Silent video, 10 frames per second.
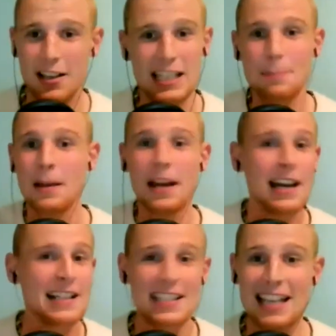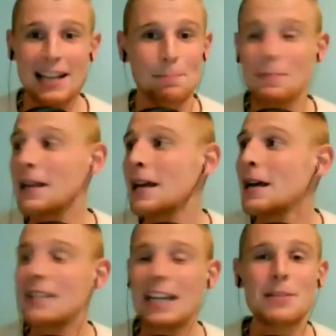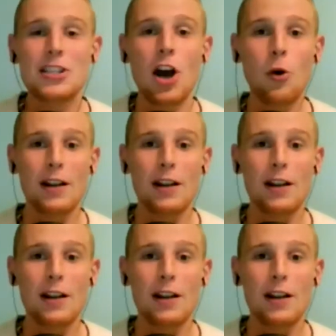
see it's the same. Teams know